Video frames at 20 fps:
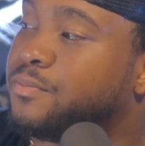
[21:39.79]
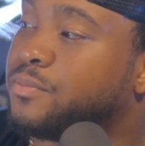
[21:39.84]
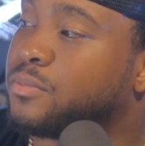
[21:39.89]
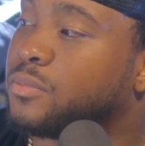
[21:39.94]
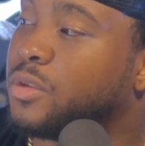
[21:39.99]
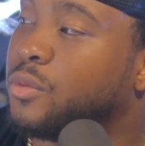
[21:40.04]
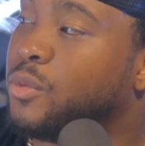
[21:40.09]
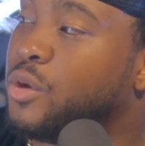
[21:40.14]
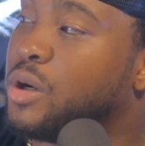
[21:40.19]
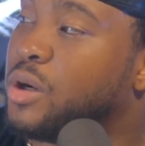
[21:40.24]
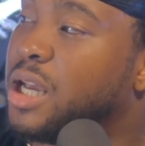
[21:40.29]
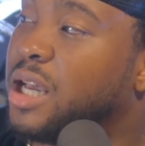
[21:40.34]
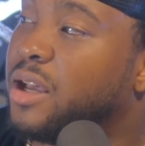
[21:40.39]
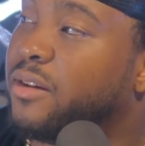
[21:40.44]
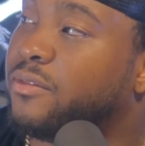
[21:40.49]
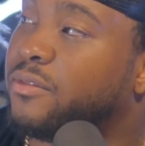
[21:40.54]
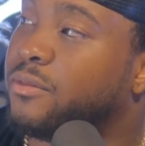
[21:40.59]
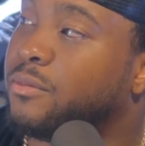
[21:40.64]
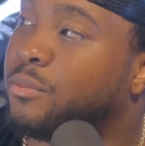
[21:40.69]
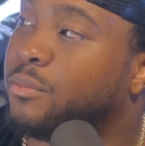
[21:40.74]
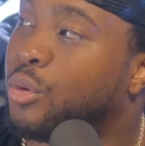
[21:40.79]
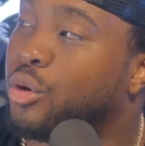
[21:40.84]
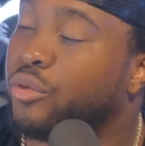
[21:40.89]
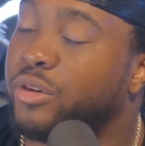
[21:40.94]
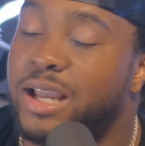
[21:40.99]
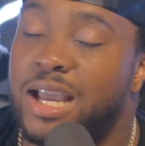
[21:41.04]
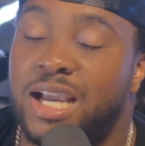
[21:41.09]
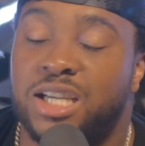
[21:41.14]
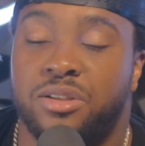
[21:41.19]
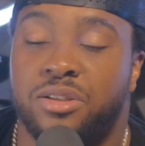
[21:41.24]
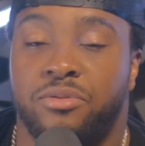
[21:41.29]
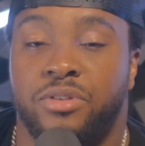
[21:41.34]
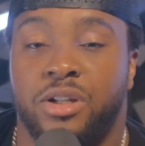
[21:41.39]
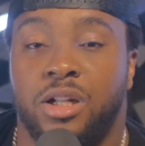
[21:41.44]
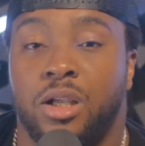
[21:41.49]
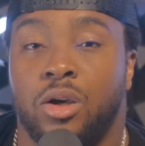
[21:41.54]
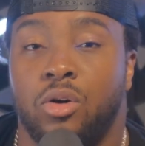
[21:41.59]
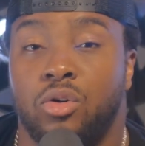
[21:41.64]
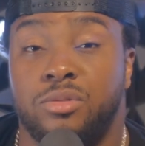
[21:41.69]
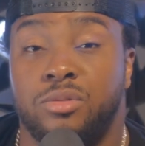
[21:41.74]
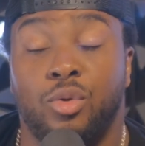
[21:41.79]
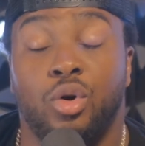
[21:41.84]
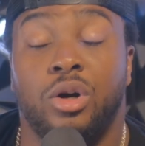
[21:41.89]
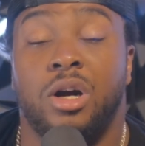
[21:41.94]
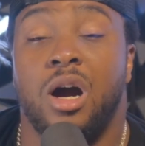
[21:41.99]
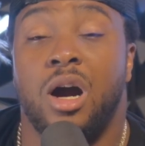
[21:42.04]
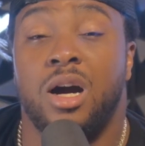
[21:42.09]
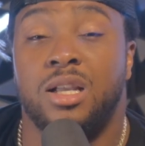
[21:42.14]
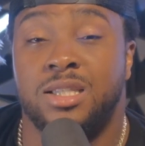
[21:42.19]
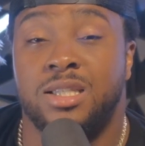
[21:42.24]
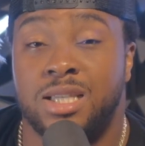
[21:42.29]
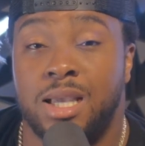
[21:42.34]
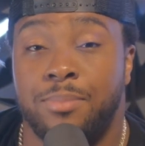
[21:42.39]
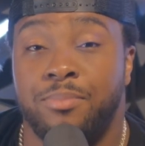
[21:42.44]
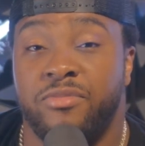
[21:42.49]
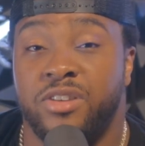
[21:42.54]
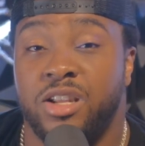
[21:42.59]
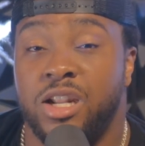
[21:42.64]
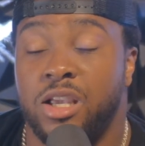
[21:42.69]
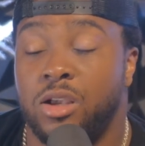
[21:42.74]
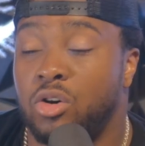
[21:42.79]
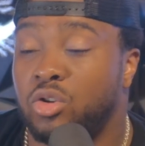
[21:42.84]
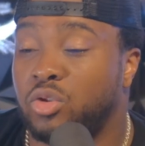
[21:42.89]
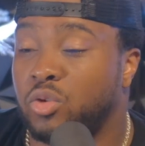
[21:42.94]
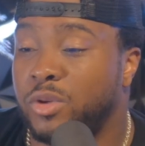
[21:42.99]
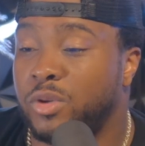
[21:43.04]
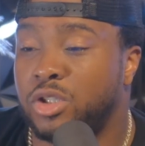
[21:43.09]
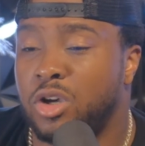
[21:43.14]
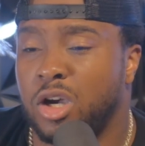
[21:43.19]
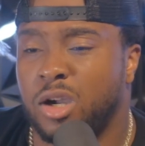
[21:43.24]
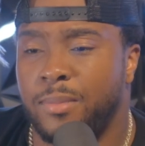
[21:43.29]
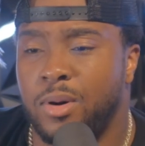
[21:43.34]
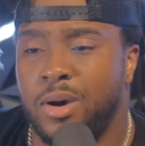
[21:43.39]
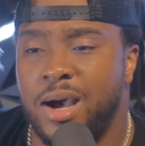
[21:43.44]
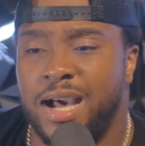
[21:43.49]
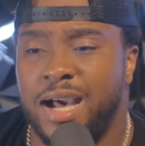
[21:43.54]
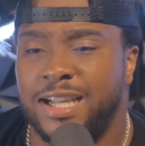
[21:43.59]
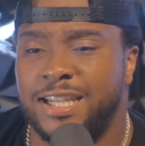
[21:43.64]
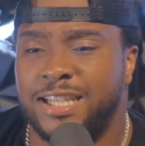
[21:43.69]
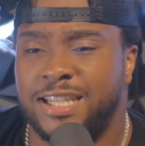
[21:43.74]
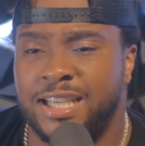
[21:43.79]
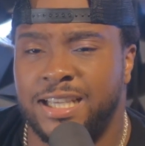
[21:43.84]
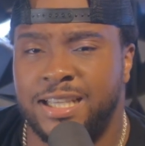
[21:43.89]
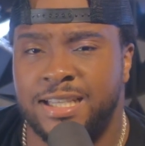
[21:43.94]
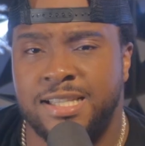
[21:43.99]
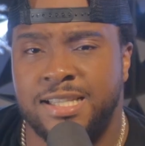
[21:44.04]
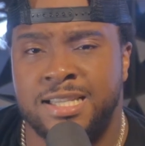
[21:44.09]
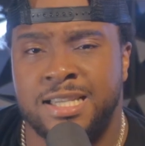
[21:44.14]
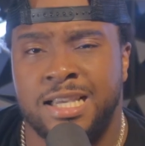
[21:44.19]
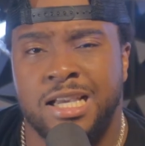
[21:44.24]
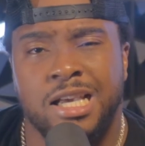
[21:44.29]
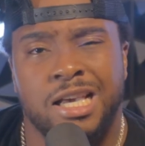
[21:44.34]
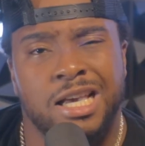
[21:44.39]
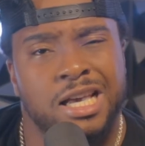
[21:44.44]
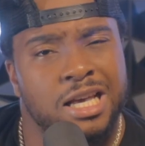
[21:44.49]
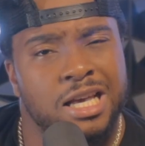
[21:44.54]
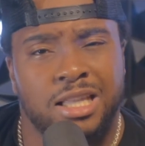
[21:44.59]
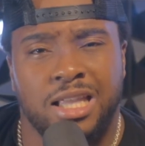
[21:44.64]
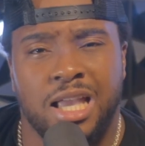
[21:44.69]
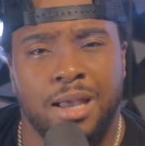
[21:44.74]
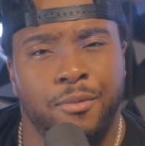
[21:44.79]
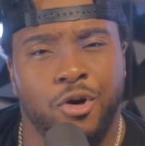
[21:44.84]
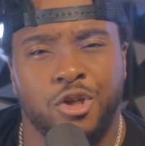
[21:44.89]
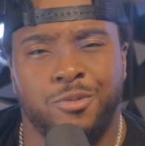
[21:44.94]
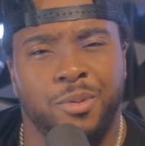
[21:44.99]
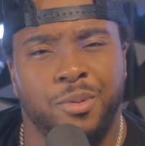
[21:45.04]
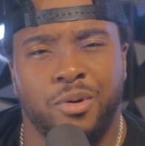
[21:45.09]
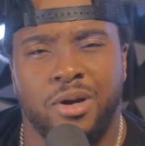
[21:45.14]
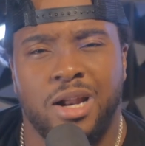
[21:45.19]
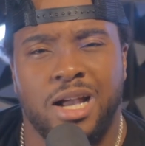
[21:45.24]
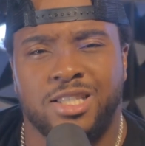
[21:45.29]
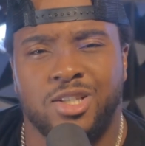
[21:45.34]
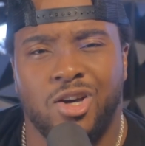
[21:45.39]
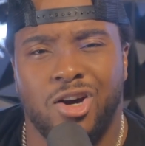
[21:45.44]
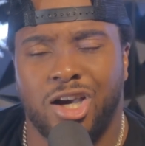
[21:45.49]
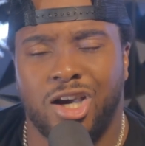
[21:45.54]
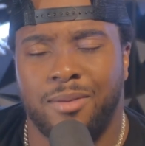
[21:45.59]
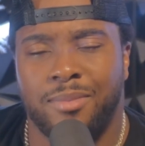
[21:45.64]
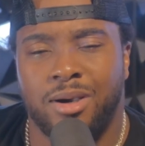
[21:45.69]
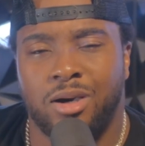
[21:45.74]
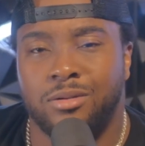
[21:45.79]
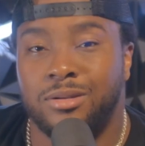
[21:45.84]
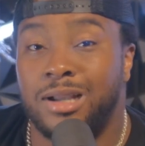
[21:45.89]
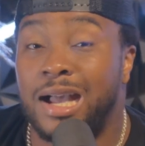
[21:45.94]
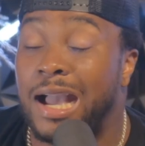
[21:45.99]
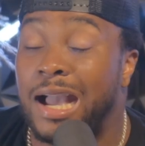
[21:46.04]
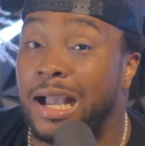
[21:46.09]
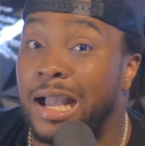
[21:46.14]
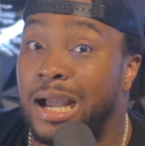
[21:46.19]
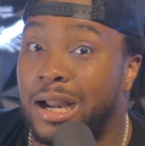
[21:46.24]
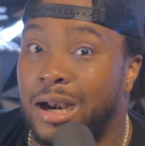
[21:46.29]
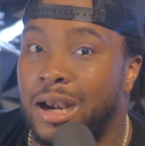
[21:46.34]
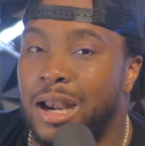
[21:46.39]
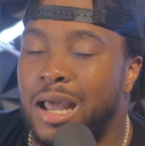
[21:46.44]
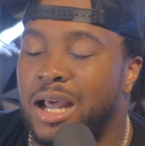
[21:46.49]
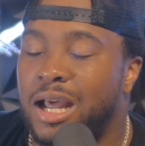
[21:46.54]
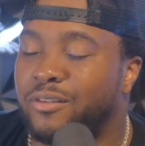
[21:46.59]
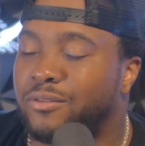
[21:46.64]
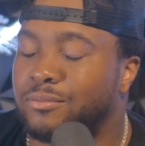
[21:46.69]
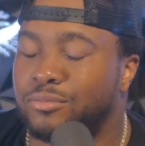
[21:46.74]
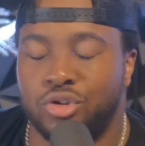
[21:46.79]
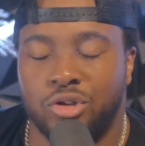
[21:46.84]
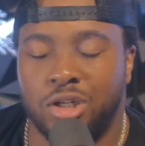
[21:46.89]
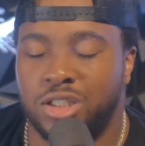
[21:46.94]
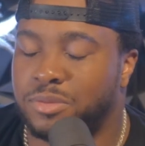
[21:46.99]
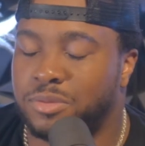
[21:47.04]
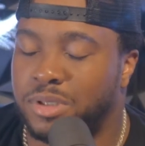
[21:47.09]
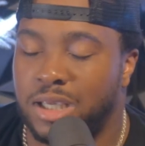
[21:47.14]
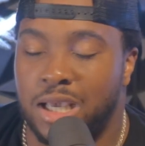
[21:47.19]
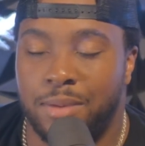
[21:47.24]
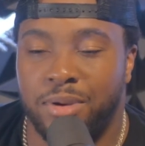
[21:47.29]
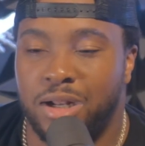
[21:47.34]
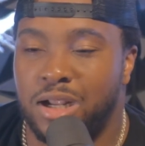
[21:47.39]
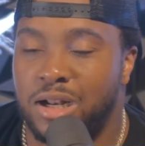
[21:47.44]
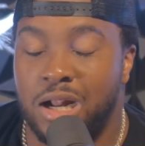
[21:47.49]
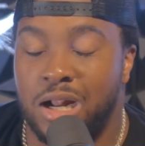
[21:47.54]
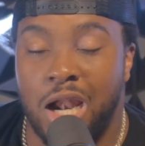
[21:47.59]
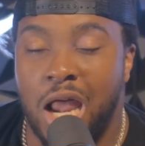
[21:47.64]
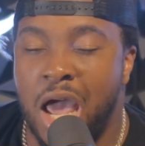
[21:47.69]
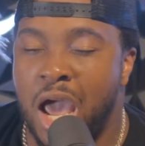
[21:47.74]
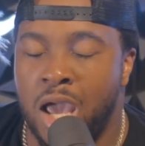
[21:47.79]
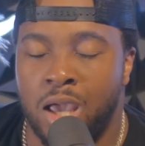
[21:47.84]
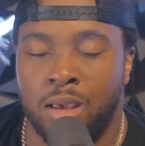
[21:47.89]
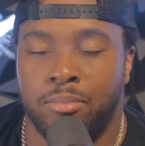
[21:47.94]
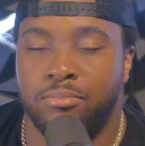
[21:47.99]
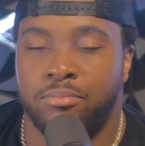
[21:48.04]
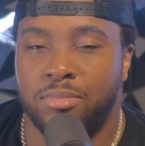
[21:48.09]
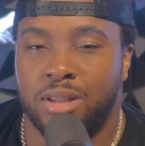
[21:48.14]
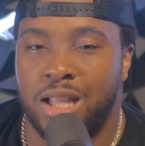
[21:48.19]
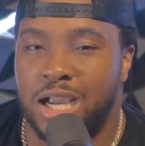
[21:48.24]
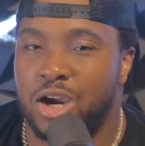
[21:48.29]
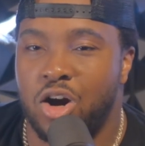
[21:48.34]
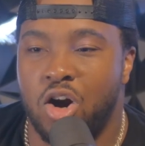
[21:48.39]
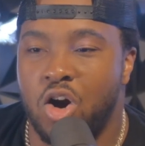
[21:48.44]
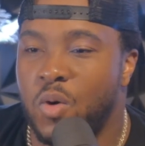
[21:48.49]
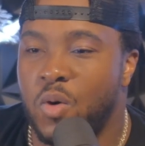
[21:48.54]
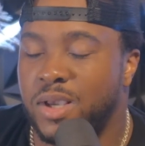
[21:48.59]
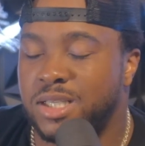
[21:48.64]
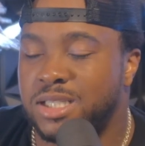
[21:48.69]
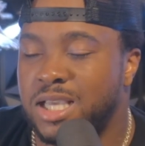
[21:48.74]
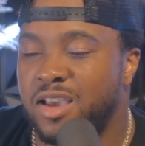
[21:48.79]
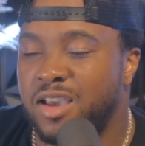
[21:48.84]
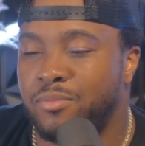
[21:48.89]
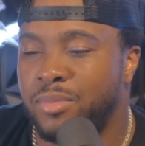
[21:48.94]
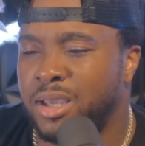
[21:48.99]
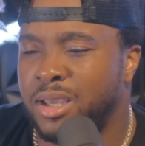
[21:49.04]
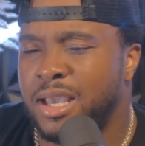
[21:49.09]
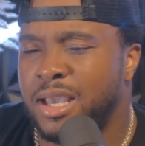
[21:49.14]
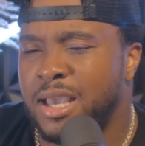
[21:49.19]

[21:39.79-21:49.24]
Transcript: We're gonna have more reaction videos, more concept videos when we talk about ideas that most people are not talking about. I got a lot of them, trust me. I've been in the lab, like I always have been.